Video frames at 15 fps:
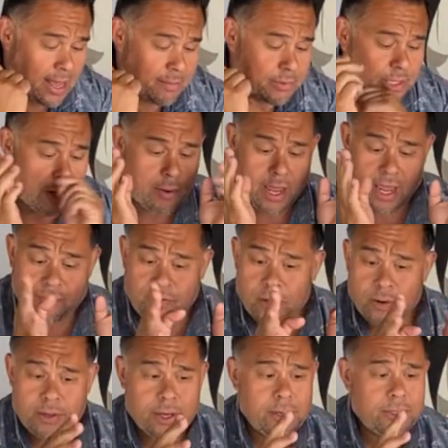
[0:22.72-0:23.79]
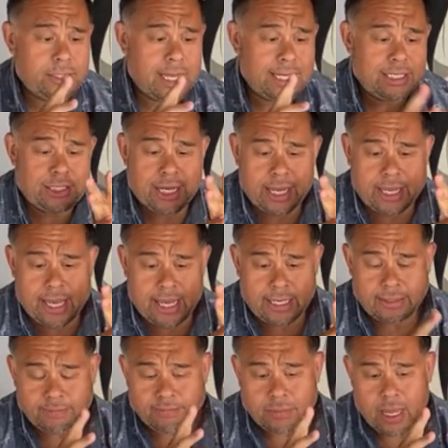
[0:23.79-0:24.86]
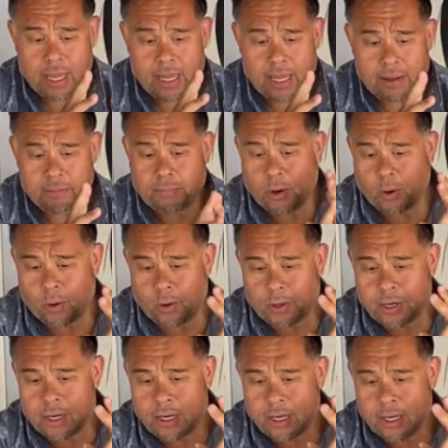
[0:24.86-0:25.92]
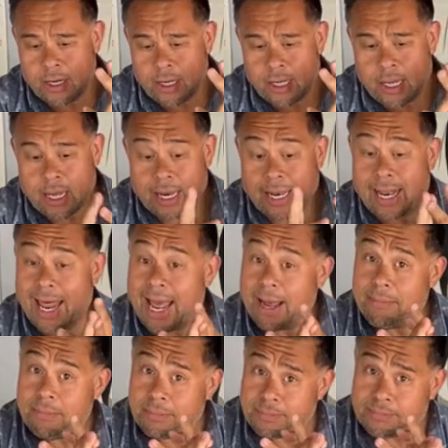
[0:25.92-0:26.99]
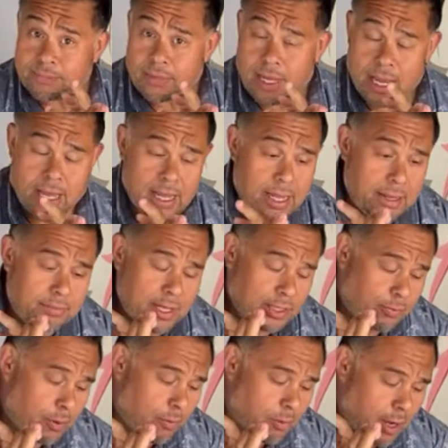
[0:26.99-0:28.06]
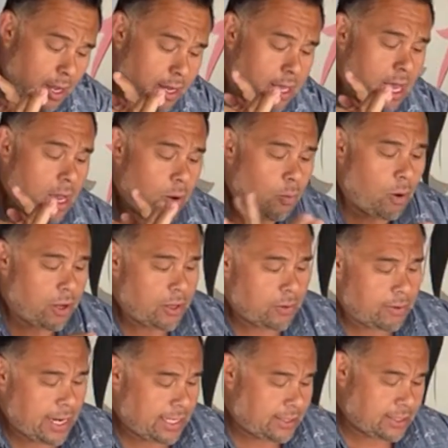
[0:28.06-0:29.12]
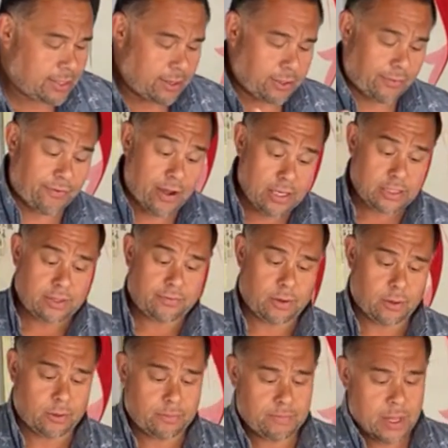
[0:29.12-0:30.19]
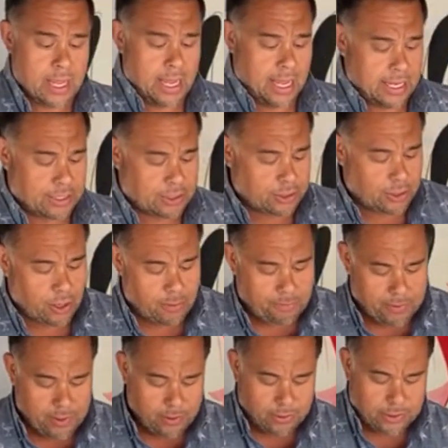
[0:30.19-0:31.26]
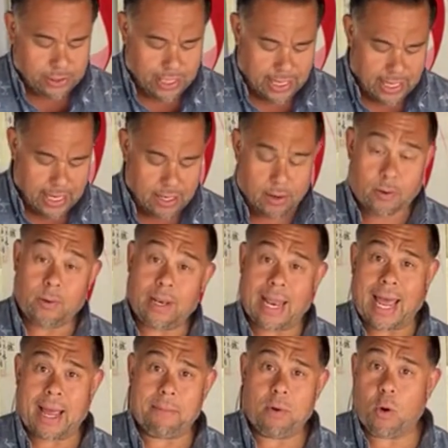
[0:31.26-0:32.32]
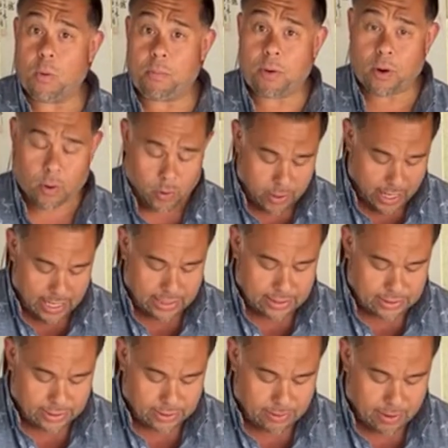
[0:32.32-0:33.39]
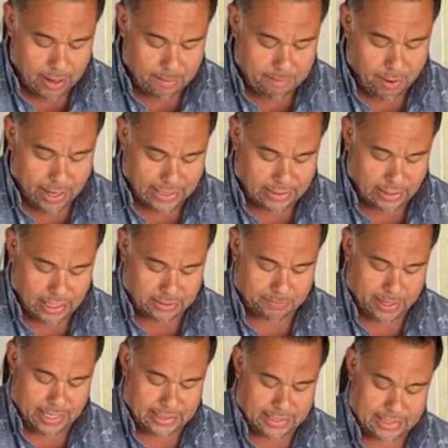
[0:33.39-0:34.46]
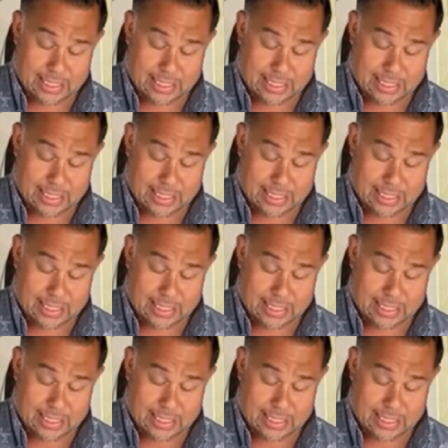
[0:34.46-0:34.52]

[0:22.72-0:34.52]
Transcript: So if you're using chicken, pork, lamb, this will work. What you'll need to do first of all is chop your chicken or lamb or pork into bite-sized pieces.